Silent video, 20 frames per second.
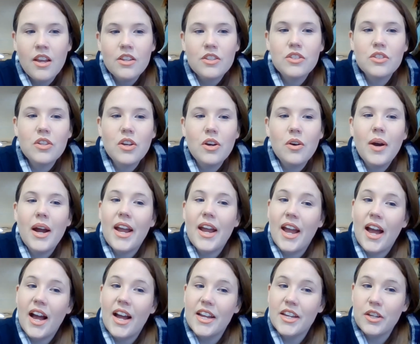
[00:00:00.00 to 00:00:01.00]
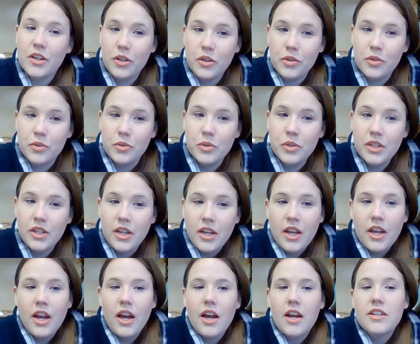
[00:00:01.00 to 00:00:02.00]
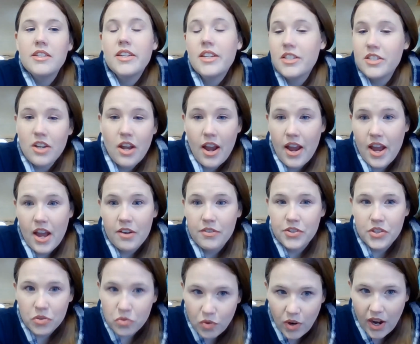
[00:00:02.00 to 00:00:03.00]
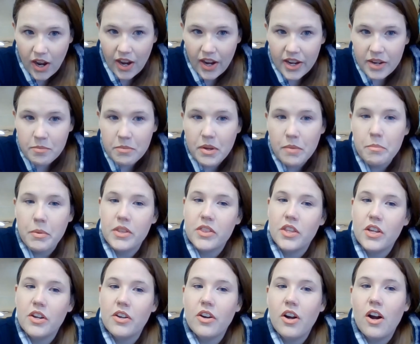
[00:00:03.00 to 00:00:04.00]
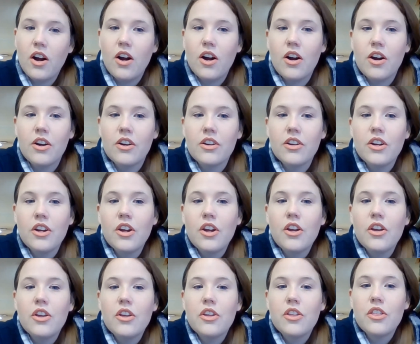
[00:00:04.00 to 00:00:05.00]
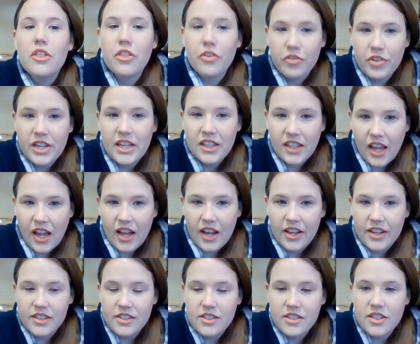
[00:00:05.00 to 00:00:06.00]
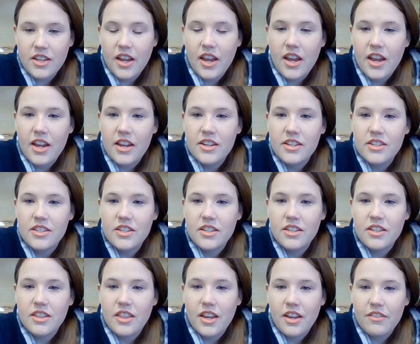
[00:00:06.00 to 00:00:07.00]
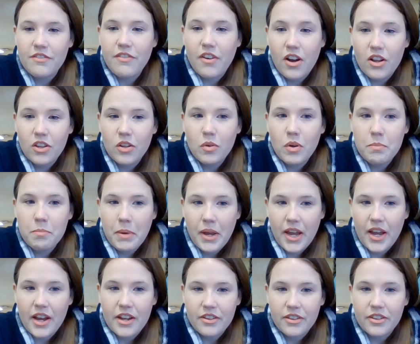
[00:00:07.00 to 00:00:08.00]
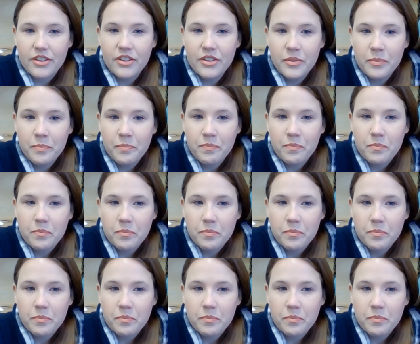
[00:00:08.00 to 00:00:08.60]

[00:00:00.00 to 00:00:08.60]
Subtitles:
So a haiku does not have to rhyme, but there are 3 lines and they follow a pattern.